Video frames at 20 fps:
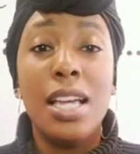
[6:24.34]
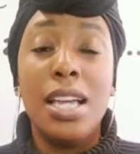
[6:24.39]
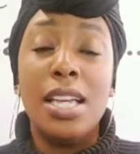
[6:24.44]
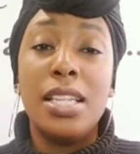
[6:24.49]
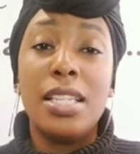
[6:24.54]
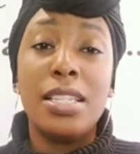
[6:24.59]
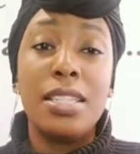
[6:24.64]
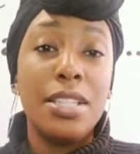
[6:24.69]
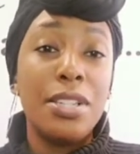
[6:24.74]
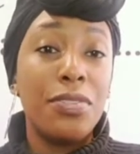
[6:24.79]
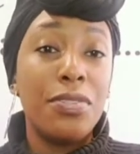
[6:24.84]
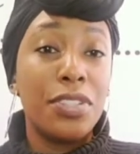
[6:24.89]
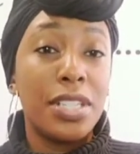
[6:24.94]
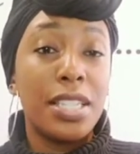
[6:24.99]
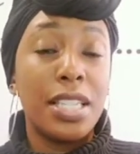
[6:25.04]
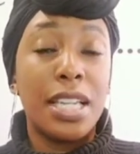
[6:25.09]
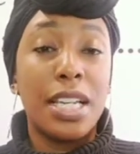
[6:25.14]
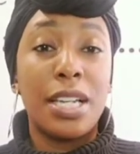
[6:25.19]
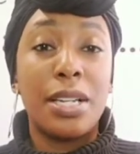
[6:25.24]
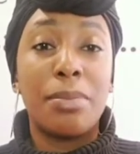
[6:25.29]
Silver
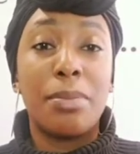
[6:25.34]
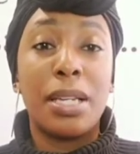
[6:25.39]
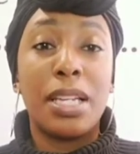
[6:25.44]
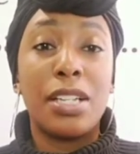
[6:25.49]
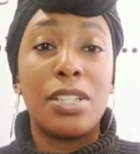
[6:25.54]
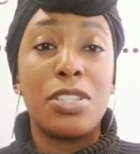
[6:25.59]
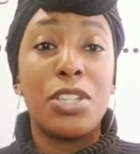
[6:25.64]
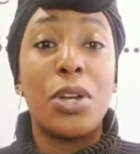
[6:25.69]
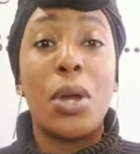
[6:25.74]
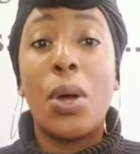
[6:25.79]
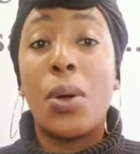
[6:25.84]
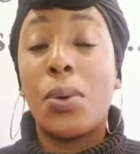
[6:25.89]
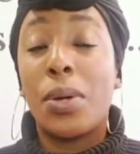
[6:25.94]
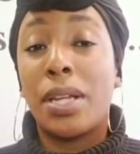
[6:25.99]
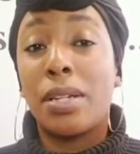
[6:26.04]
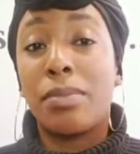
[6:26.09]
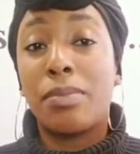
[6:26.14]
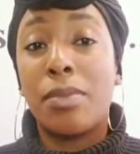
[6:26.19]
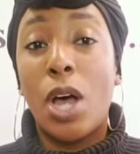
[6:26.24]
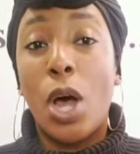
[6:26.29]
tier means you're
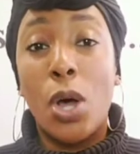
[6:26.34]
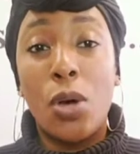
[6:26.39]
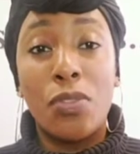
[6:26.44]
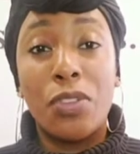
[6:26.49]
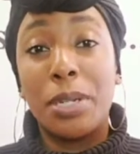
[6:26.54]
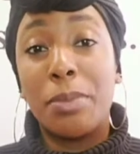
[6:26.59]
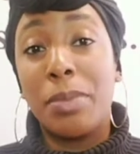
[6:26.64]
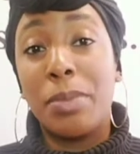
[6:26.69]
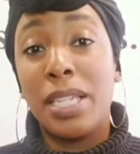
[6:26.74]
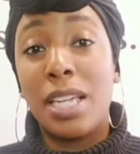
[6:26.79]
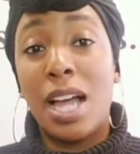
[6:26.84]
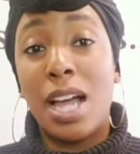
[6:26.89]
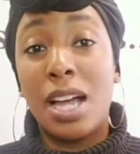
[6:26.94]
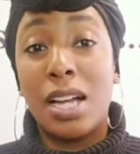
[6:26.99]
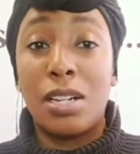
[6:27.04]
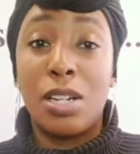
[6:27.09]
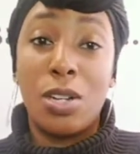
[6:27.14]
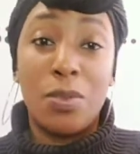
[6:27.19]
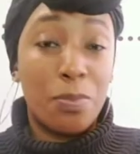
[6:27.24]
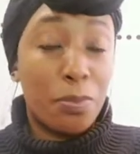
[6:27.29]
going over and
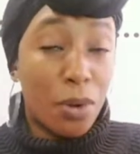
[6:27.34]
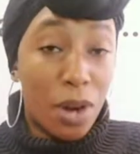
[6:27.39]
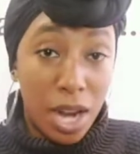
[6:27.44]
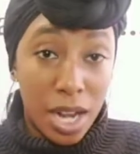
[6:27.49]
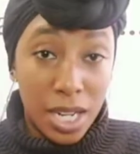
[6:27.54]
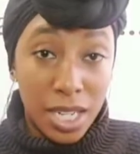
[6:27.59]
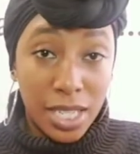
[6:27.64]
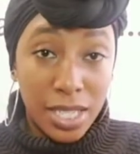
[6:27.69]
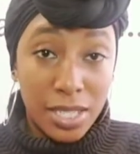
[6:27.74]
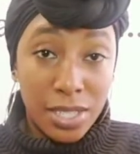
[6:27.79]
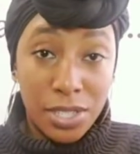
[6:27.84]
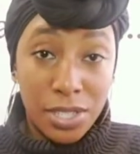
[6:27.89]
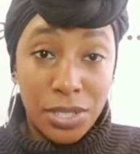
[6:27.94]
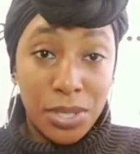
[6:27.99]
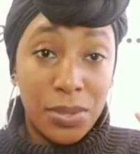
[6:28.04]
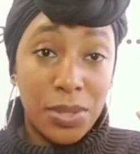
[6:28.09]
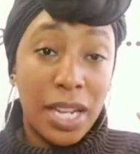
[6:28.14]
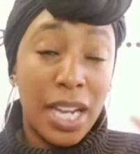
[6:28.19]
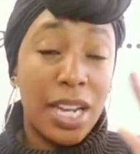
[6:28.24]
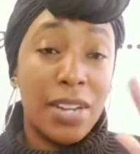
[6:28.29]
beyond of bronze. You're
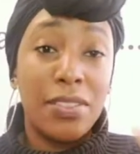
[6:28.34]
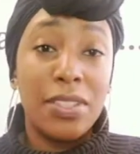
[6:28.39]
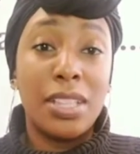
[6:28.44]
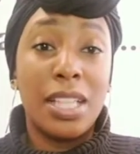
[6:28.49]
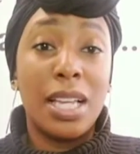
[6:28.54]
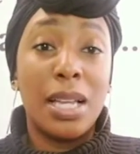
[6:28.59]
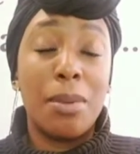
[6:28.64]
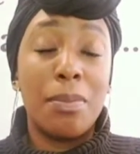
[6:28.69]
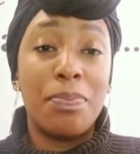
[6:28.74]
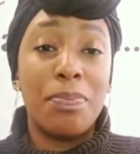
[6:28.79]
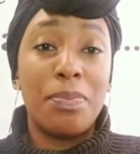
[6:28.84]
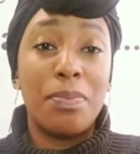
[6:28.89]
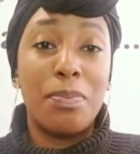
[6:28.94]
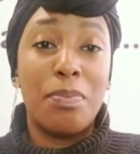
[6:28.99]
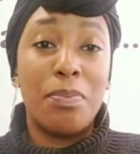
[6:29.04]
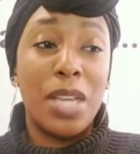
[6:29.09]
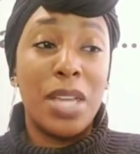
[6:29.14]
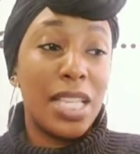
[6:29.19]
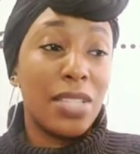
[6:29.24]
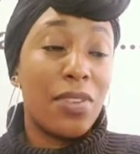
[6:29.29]
doing everything
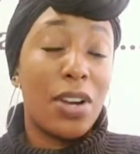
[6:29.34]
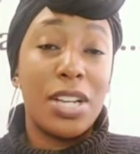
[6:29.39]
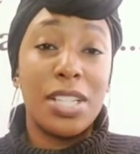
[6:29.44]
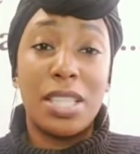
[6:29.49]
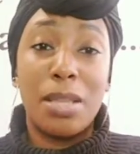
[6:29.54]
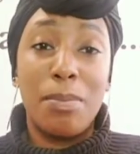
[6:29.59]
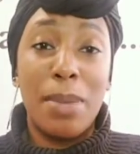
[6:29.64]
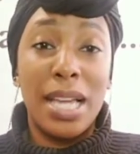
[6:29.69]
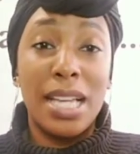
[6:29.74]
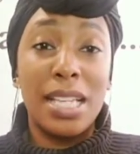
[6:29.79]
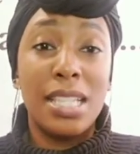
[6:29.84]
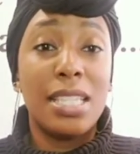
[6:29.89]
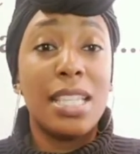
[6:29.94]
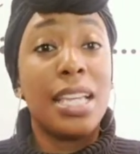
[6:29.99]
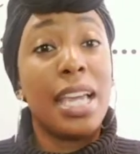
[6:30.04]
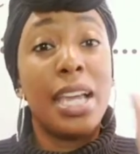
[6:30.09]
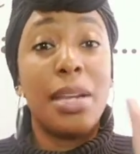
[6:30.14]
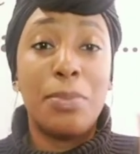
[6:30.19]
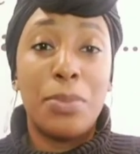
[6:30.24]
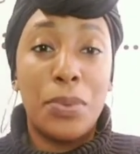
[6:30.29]
as far as the basic
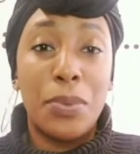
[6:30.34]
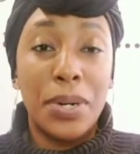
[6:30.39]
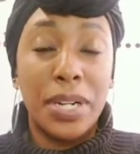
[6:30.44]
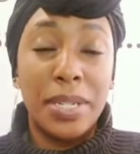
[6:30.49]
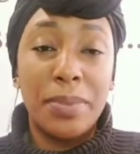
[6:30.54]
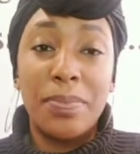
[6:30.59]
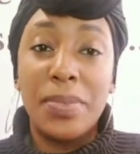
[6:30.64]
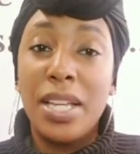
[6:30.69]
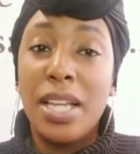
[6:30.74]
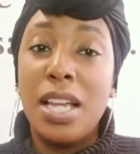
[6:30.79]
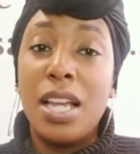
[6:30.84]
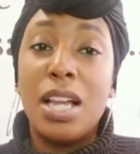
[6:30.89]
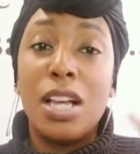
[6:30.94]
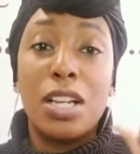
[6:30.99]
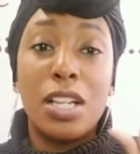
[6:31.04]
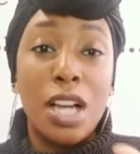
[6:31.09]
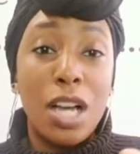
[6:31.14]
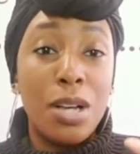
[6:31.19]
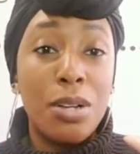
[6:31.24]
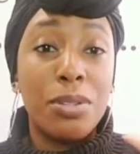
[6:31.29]
and more.
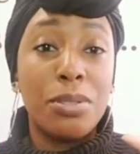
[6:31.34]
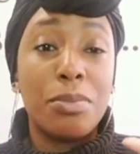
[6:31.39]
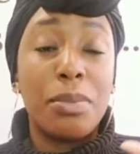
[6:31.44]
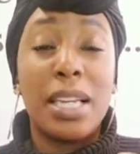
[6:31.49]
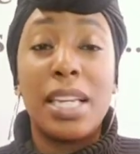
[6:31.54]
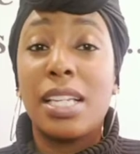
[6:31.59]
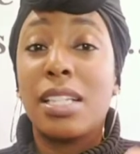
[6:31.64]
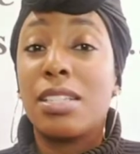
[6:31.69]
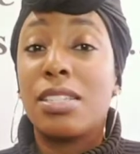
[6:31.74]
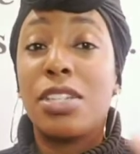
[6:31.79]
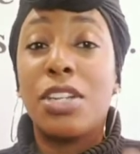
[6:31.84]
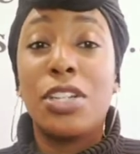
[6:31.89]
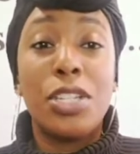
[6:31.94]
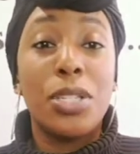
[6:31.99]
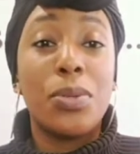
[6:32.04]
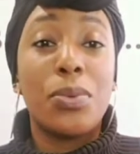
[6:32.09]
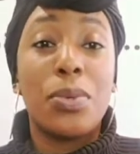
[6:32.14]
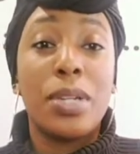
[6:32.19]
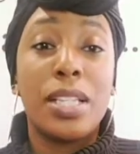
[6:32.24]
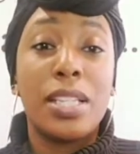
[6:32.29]
Gold means you're
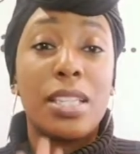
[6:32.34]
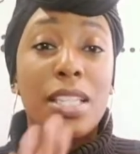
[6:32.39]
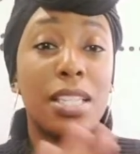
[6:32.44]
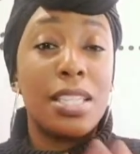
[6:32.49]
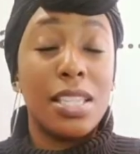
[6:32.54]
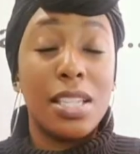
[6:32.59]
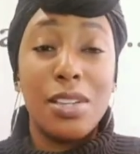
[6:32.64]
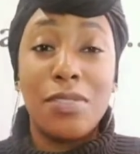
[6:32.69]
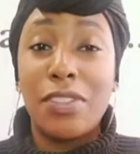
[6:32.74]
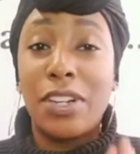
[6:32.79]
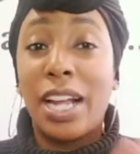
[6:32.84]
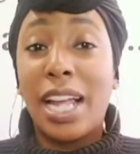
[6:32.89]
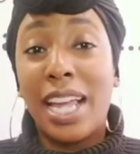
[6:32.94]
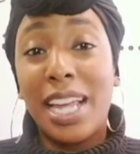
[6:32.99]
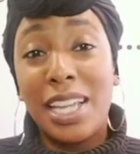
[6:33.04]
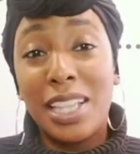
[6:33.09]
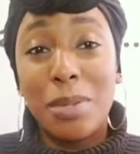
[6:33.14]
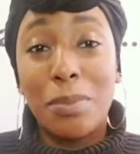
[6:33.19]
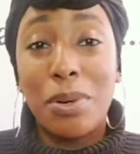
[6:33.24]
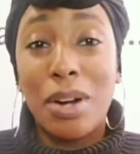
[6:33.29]
doing the silver
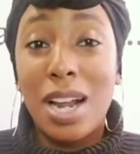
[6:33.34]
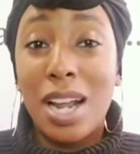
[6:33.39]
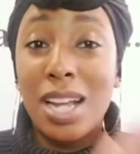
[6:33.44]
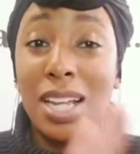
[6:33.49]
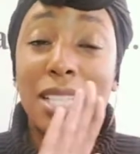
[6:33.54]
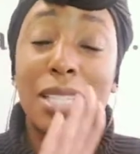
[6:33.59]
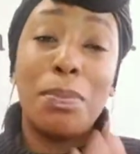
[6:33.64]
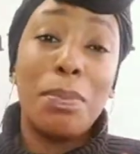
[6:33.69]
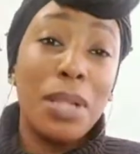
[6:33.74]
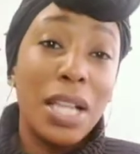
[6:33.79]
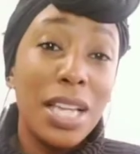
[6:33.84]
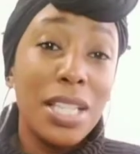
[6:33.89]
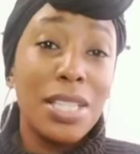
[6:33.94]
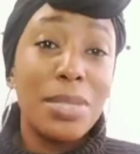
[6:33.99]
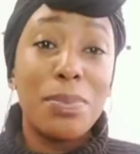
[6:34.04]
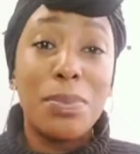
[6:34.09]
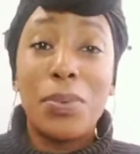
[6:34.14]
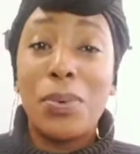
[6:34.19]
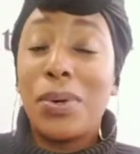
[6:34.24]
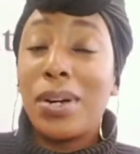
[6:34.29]
and the bronze plus
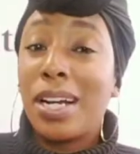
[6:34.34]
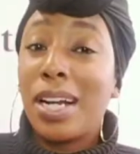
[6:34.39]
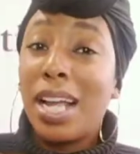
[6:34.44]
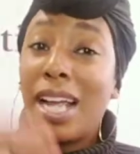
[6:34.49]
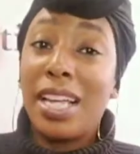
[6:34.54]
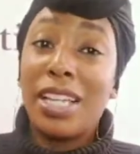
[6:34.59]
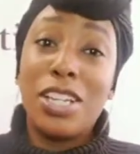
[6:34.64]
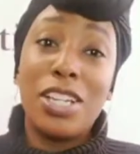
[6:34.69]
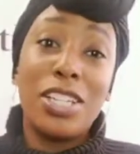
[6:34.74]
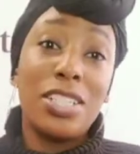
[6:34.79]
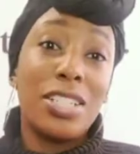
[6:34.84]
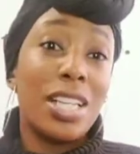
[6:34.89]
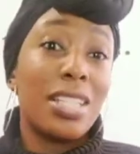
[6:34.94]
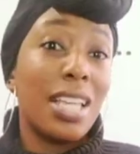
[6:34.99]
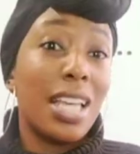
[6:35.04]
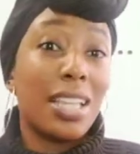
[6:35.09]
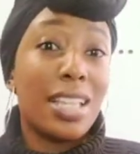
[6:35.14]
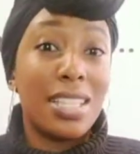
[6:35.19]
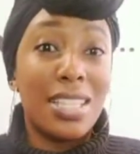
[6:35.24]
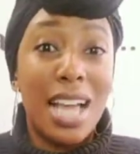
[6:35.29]
more, and you're just
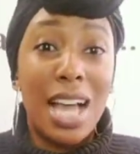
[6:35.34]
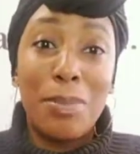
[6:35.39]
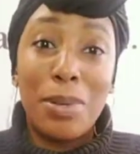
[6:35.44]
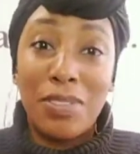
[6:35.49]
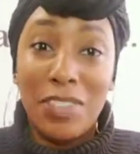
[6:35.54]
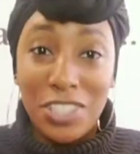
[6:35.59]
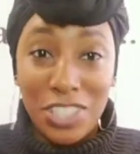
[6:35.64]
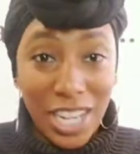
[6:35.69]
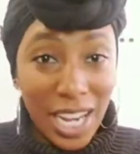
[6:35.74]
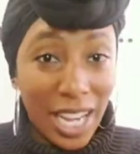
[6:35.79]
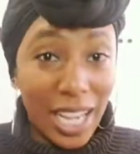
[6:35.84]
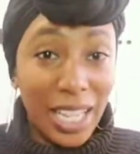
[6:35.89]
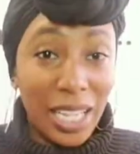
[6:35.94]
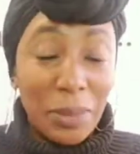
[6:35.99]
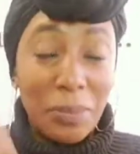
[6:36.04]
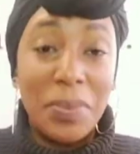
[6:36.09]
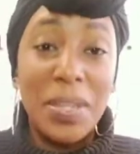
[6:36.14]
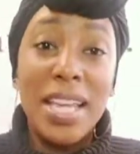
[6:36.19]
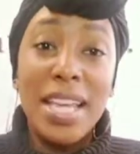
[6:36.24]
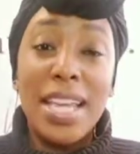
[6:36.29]
at the top of the chain.
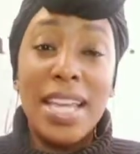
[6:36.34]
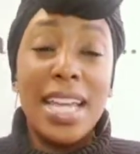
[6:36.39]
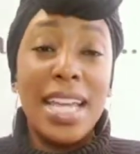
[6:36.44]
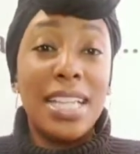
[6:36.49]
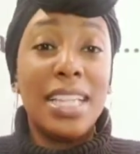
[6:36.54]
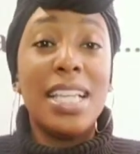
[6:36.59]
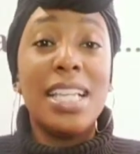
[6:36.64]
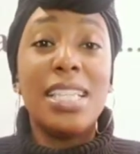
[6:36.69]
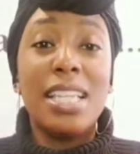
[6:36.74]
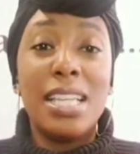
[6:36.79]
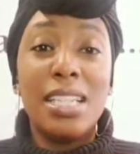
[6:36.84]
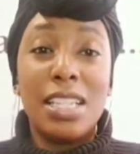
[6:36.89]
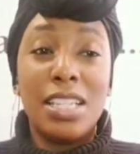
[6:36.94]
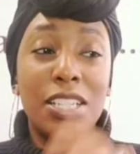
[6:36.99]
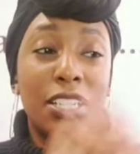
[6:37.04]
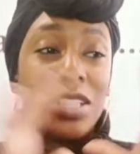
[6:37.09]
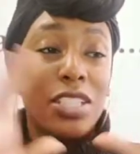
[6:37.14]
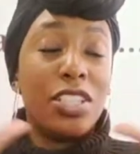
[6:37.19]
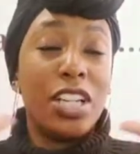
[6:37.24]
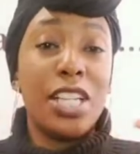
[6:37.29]
And this
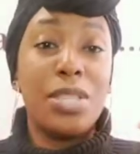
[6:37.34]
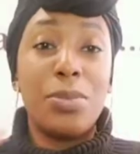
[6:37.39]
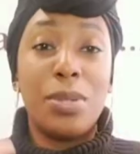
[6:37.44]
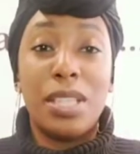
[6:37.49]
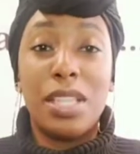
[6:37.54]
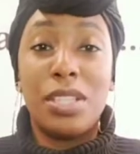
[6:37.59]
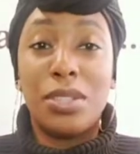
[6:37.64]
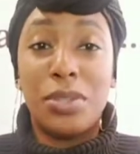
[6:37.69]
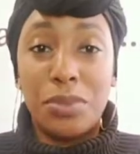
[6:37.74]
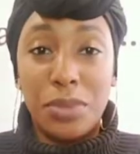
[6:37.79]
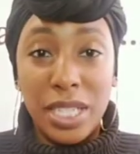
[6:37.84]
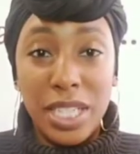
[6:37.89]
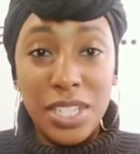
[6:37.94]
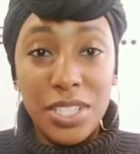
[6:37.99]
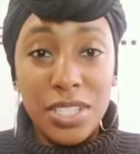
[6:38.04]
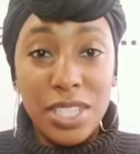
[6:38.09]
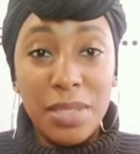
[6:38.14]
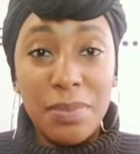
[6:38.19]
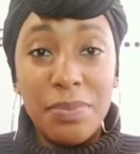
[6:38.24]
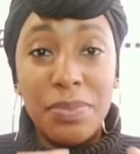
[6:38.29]
isn't just within the
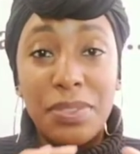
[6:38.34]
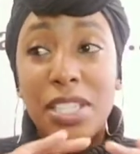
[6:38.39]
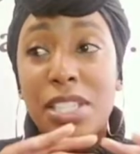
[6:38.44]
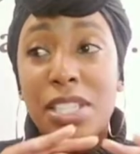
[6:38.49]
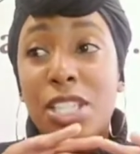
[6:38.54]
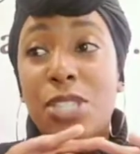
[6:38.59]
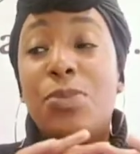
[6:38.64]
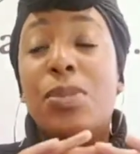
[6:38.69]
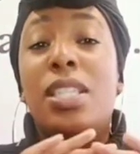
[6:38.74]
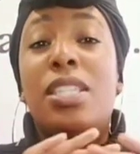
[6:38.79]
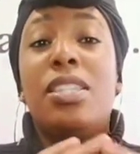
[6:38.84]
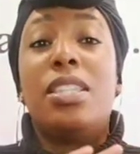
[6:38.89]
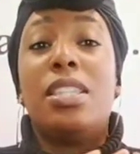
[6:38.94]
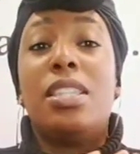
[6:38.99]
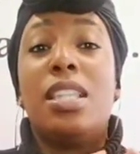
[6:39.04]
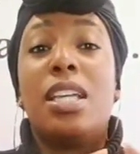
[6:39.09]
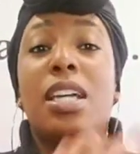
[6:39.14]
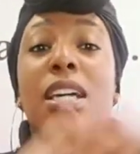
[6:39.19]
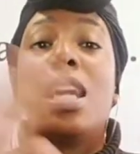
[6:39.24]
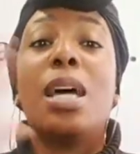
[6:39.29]
region, this is with
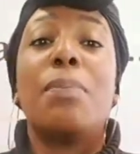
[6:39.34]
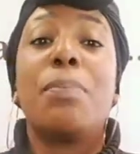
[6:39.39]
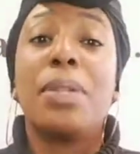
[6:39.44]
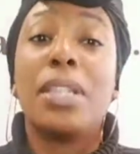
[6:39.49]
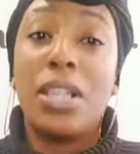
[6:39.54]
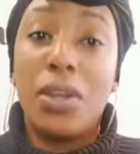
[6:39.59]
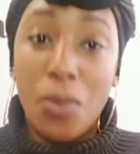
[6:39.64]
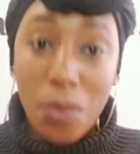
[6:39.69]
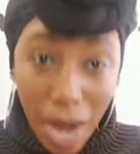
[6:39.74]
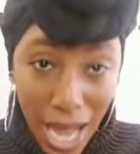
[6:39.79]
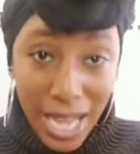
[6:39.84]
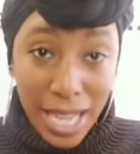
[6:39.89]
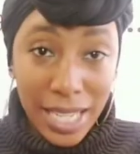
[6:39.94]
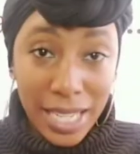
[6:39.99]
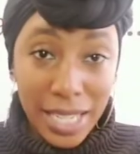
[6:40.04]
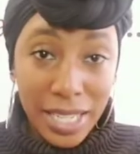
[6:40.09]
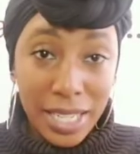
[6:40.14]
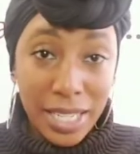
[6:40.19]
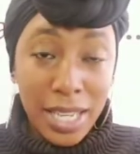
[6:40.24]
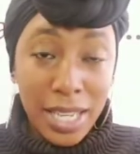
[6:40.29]
company wide.